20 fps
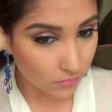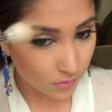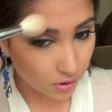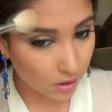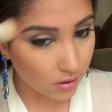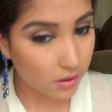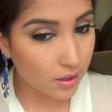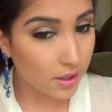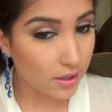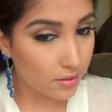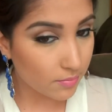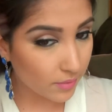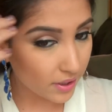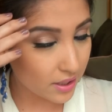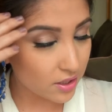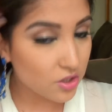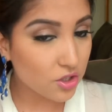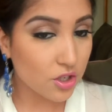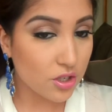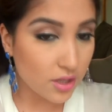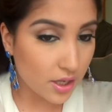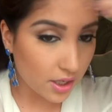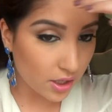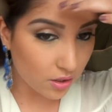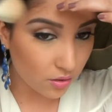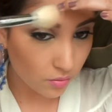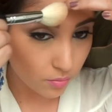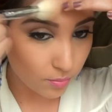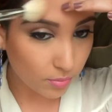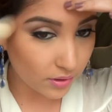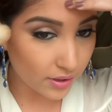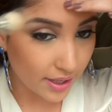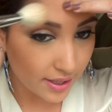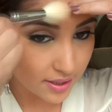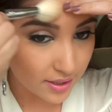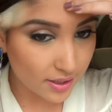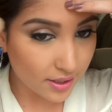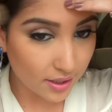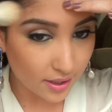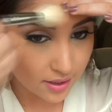And then make sure that you
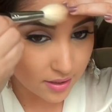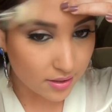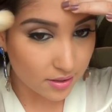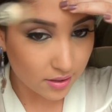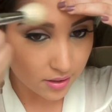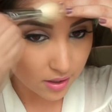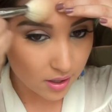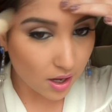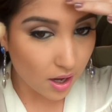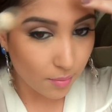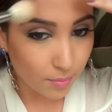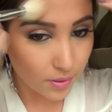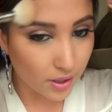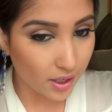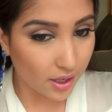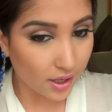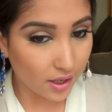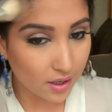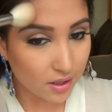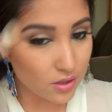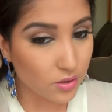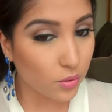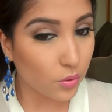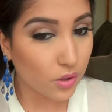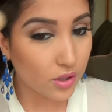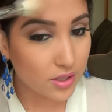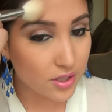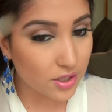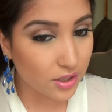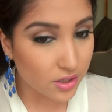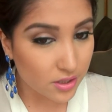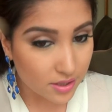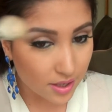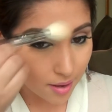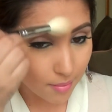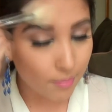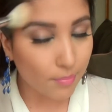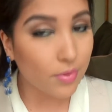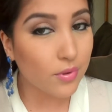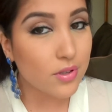blend it in up here towards your
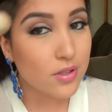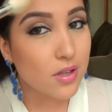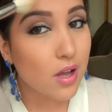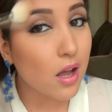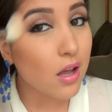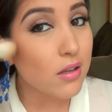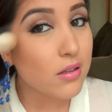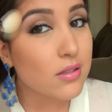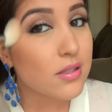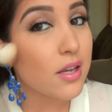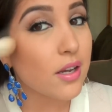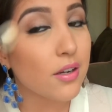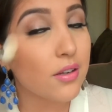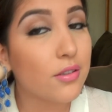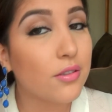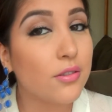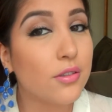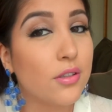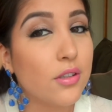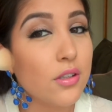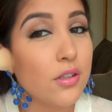temples also.